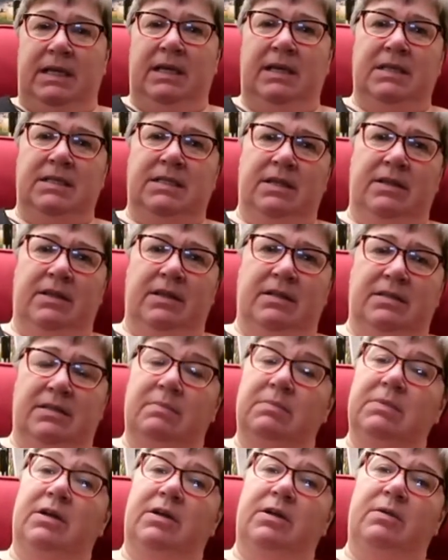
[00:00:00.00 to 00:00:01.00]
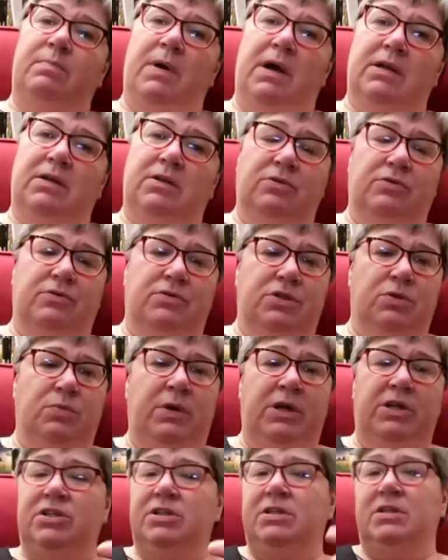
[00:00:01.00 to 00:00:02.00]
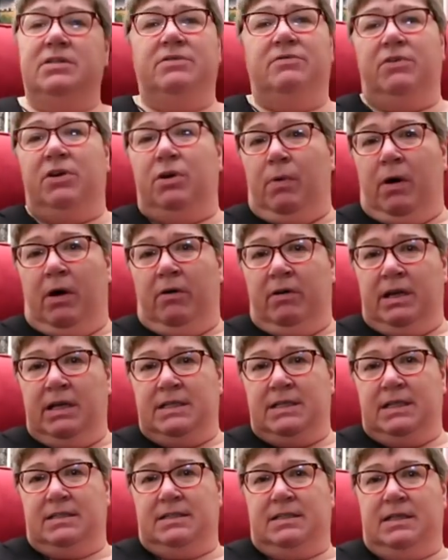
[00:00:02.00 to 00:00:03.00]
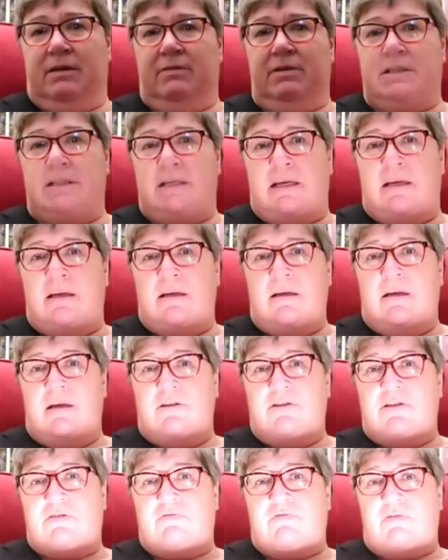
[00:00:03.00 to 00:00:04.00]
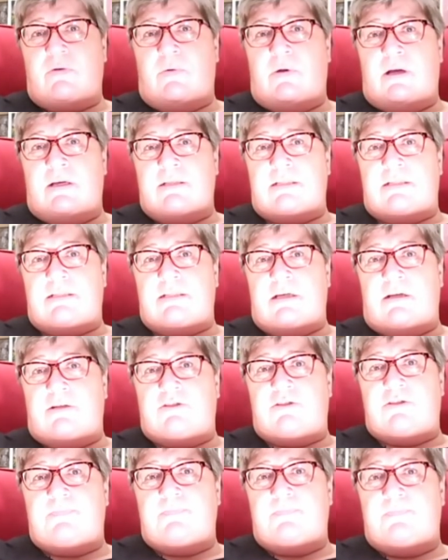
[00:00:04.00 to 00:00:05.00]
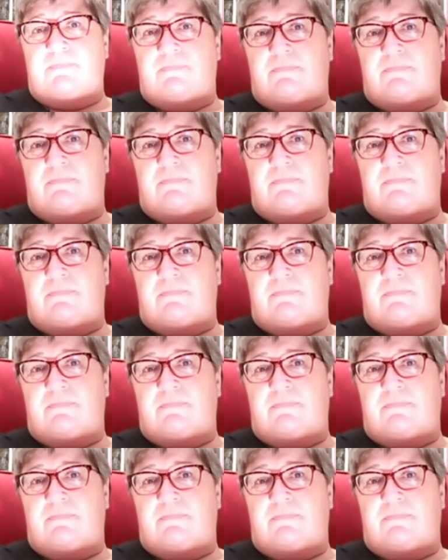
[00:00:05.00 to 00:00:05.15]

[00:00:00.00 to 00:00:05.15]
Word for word: easier than some kind of button or switch it doesn't require any dexterity just requires a touch